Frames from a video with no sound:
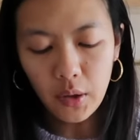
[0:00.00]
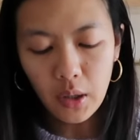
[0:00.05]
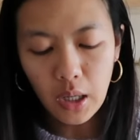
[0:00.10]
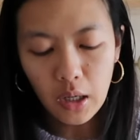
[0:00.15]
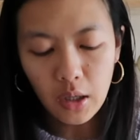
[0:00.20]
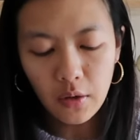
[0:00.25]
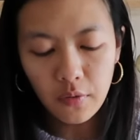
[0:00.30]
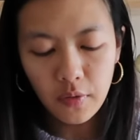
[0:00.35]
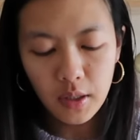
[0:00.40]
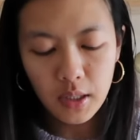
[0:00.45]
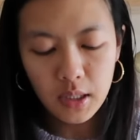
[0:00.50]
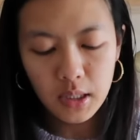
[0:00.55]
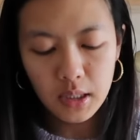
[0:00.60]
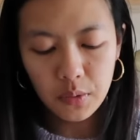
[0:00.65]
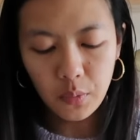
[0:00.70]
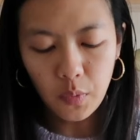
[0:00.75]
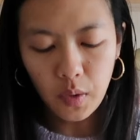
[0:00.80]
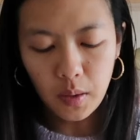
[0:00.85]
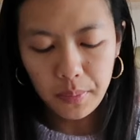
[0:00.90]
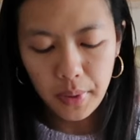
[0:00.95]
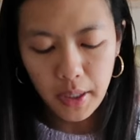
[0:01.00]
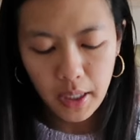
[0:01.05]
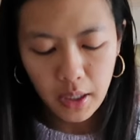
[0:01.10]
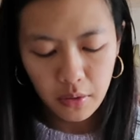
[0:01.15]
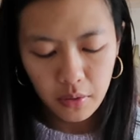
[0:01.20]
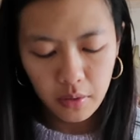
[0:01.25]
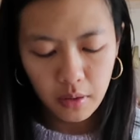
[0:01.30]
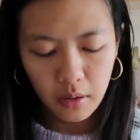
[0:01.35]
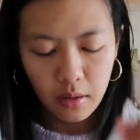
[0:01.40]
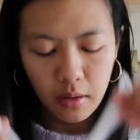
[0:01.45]
out of this 1
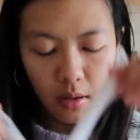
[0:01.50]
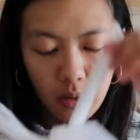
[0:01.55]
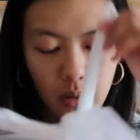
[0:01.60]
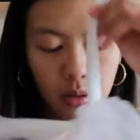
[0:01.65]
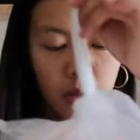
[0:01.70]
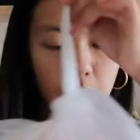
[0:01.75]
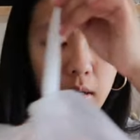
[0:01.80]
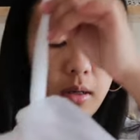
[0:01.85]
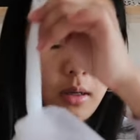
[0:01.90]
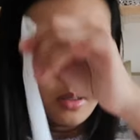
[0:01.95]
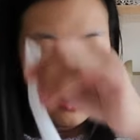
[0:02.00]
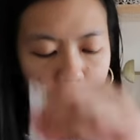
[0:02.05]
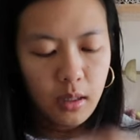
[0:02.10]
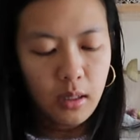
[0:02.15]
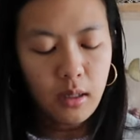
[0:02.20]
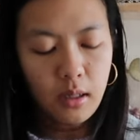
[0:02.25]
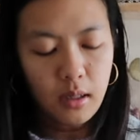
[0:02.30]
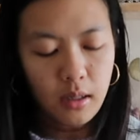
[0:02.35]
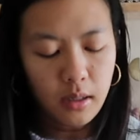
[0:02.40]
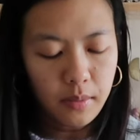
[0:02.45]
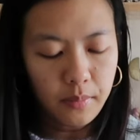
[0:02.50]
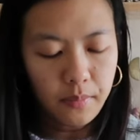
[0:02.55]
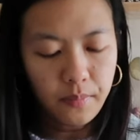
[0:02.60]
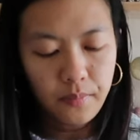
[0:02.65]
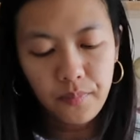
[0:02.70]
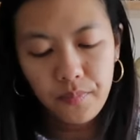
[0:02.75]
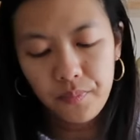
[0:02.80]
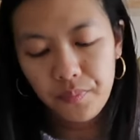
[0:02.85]
pound, I